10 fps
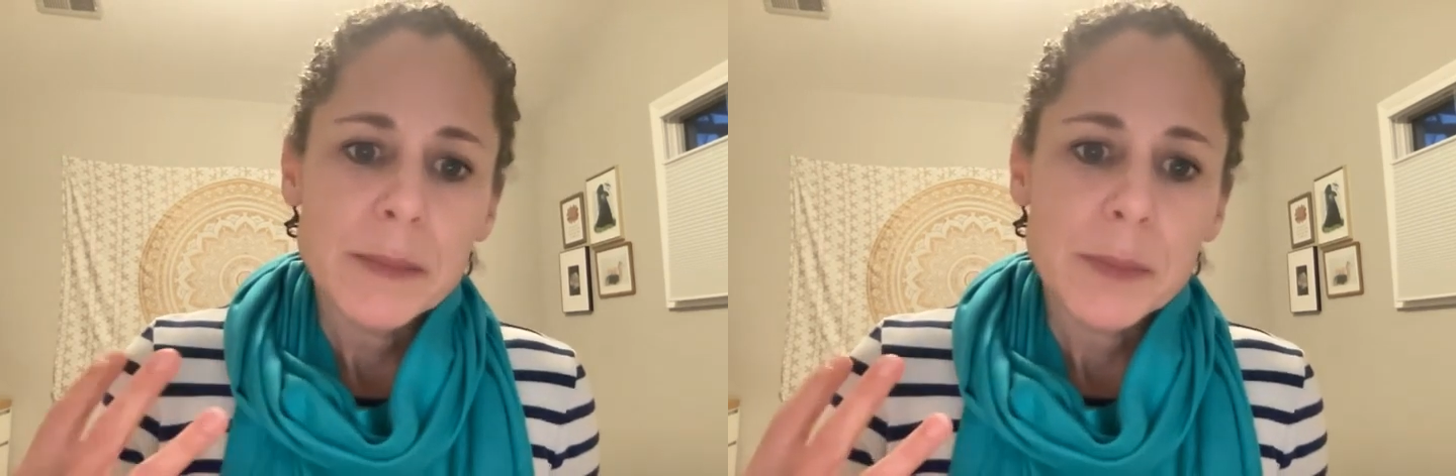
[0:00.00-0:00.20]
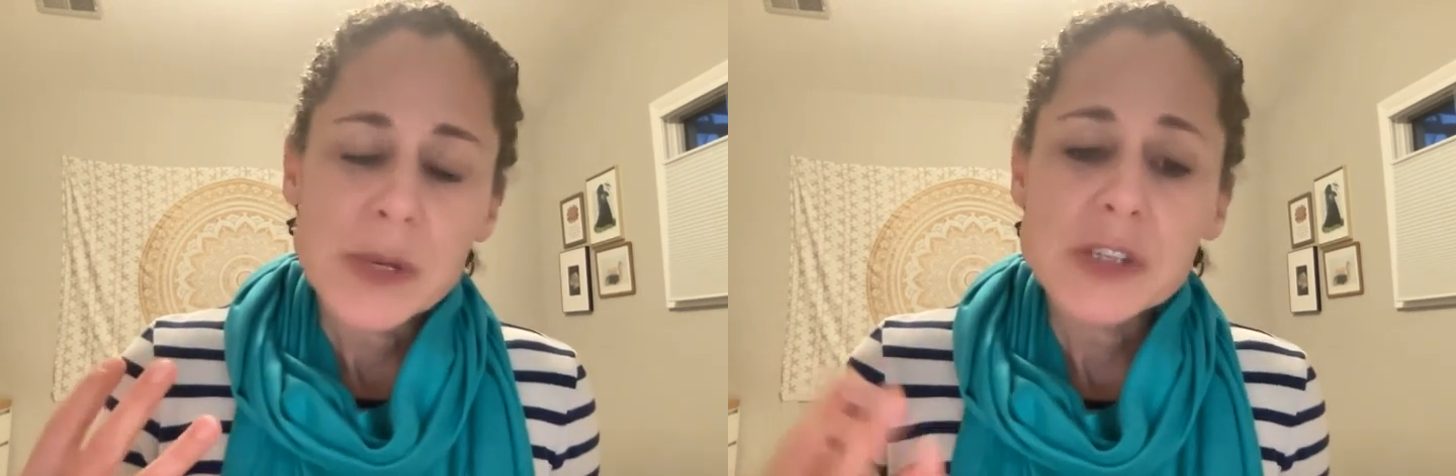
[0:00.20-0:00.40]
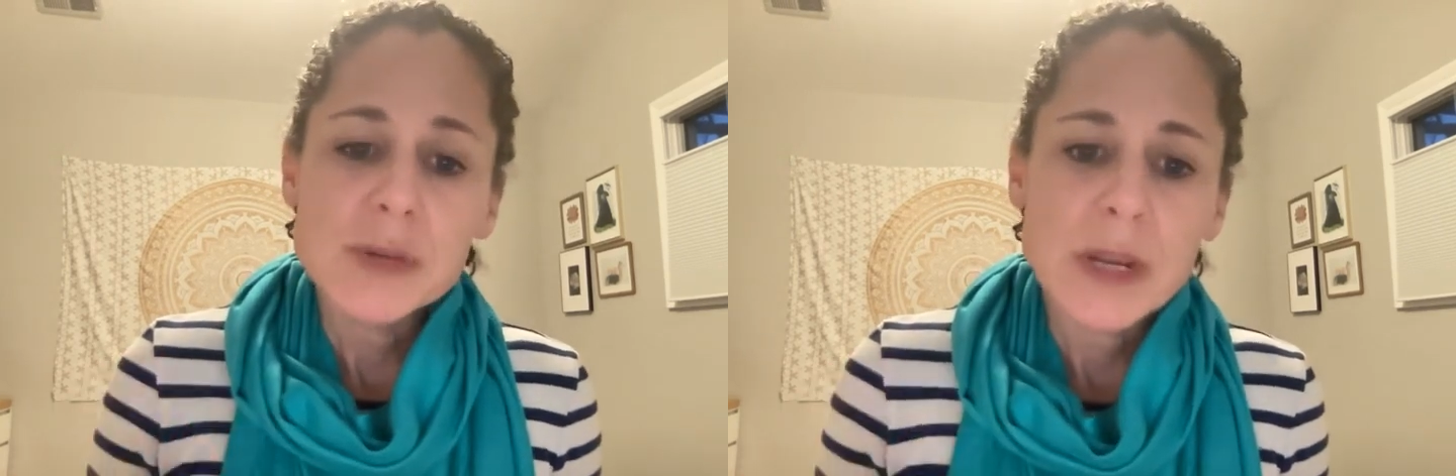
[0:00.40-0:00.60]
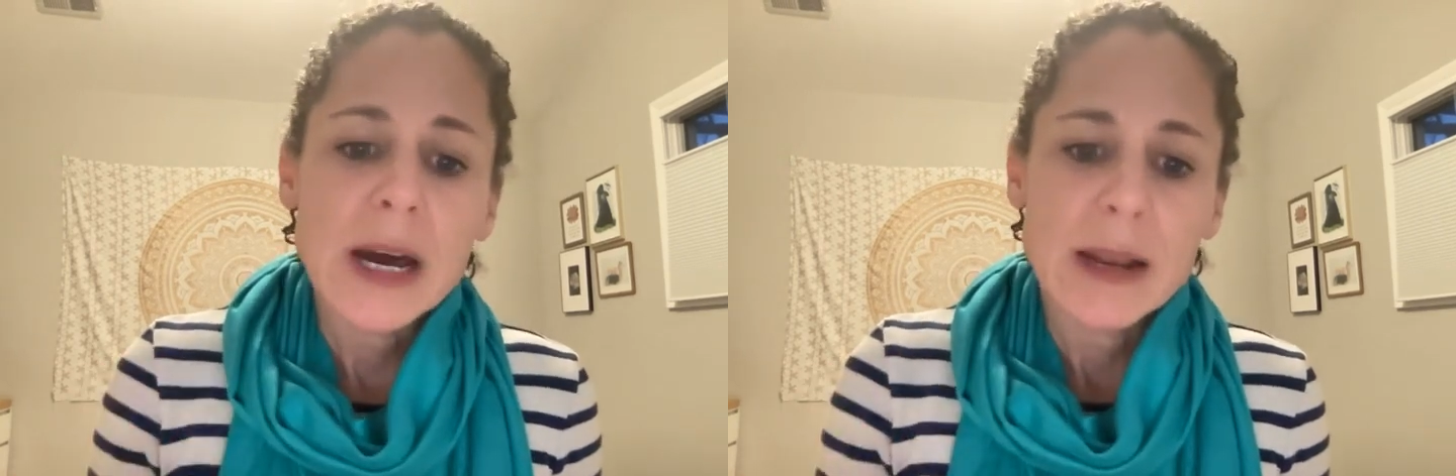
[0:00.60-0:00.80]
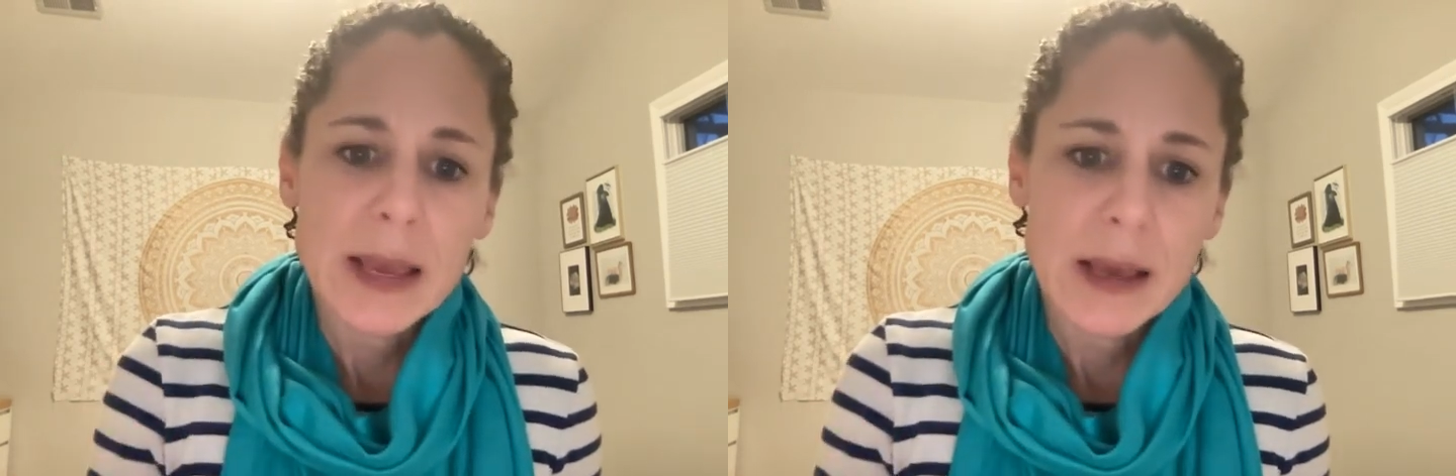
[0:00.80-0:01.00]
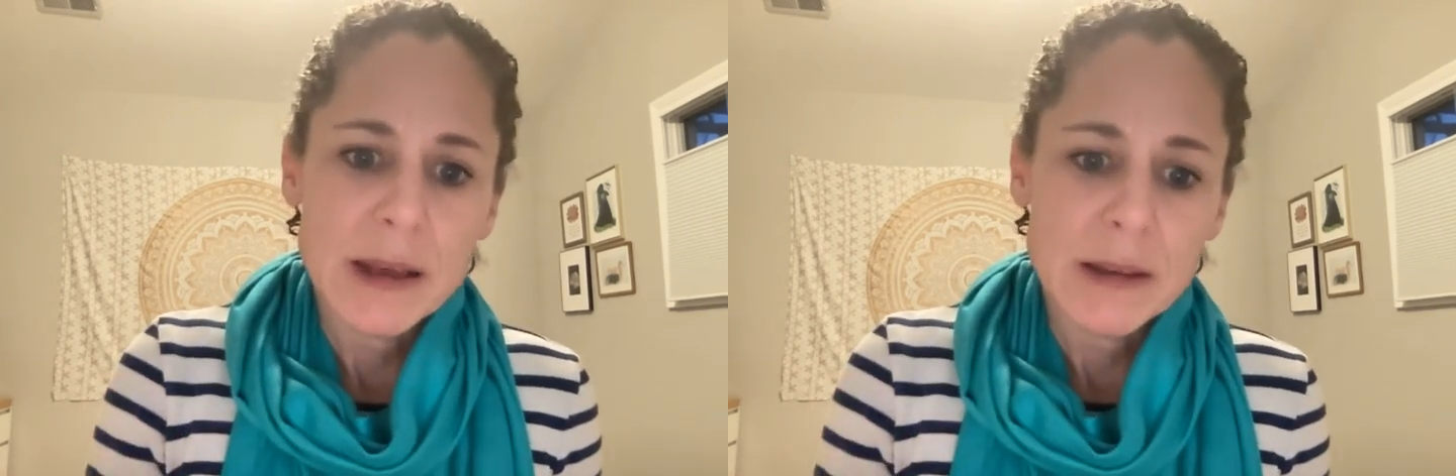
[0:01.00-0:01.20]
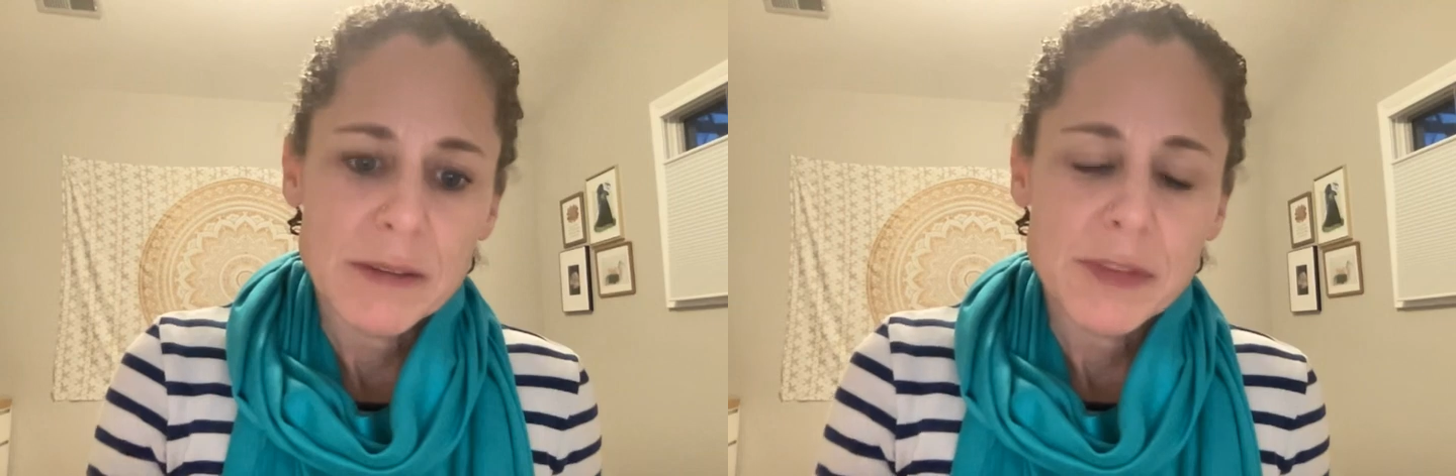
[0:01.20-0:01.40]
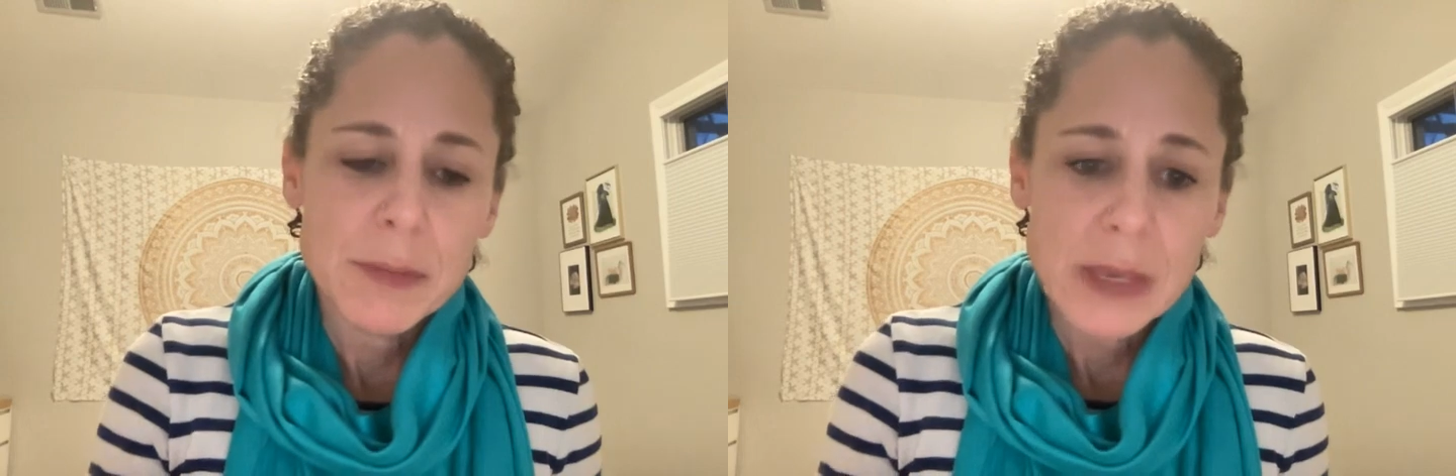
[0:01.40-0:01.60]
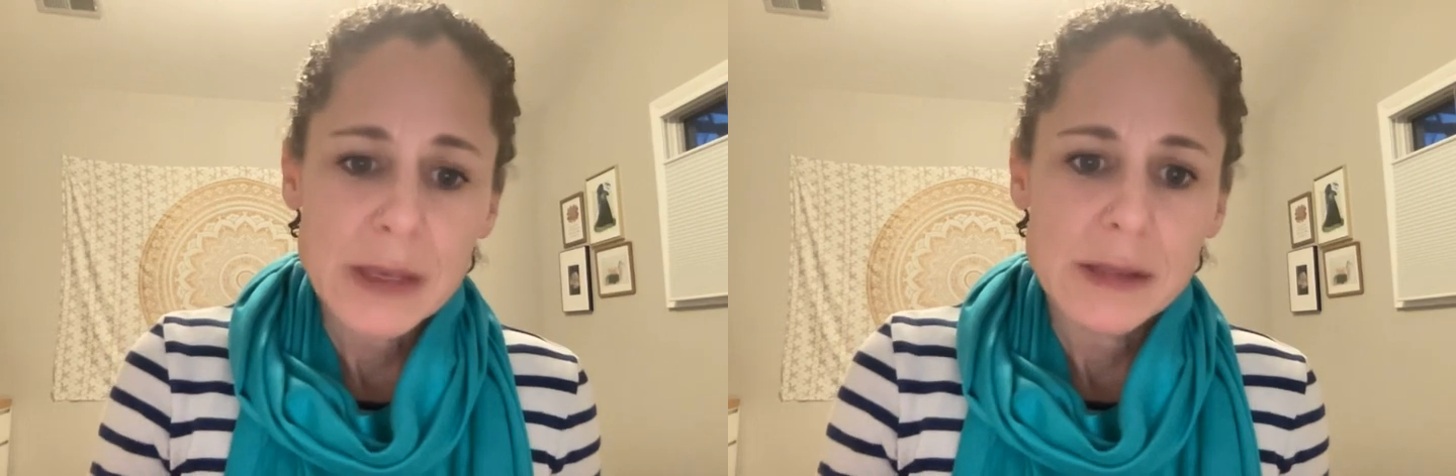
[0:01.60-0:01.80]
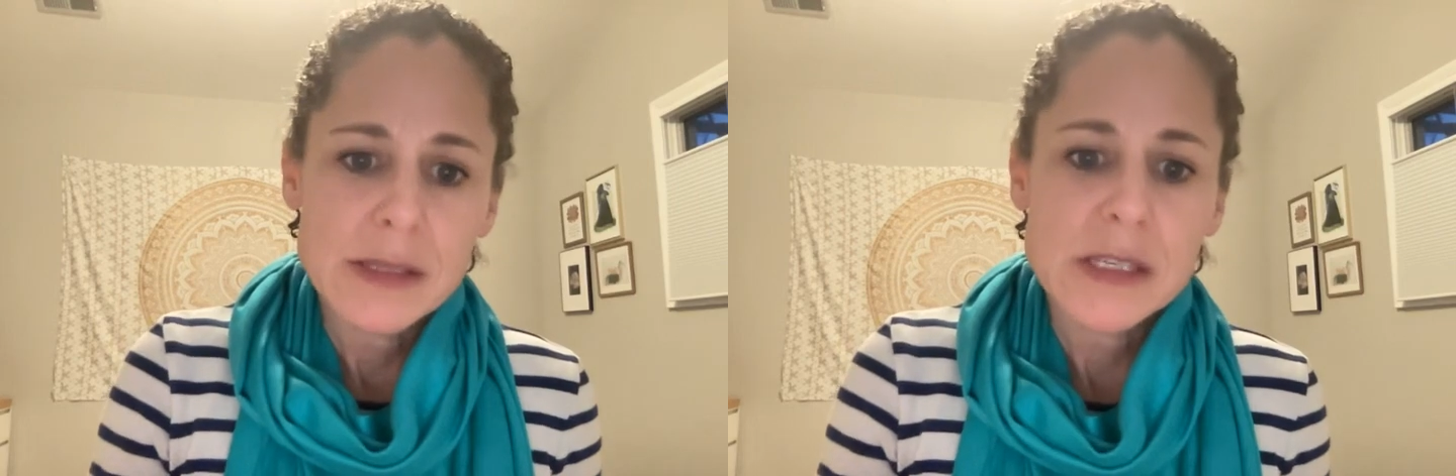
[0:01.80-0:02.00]
but do not have the
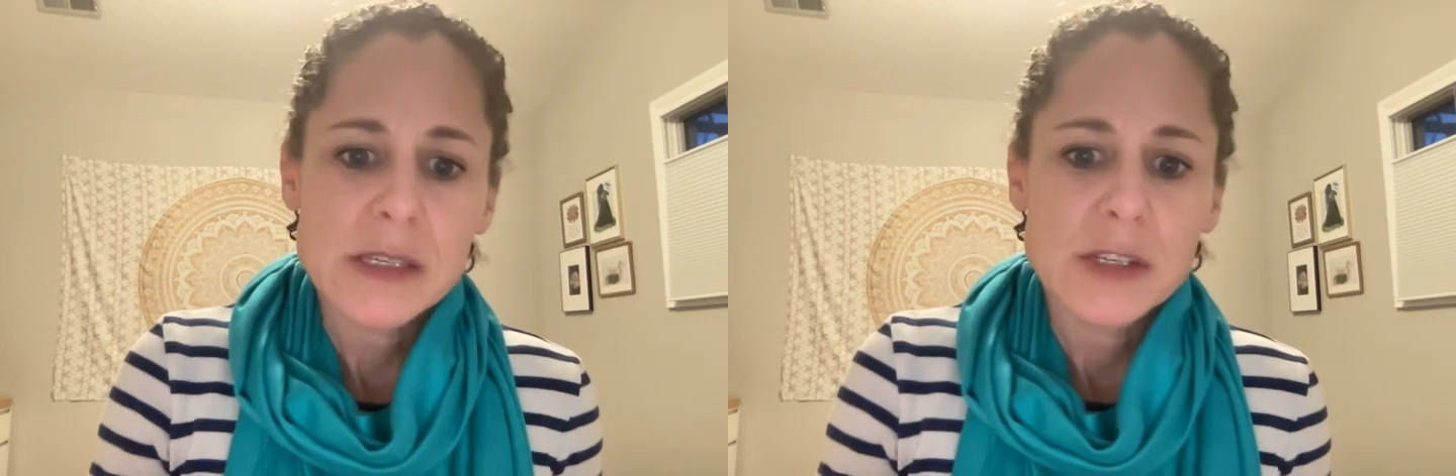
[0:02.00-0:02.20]
means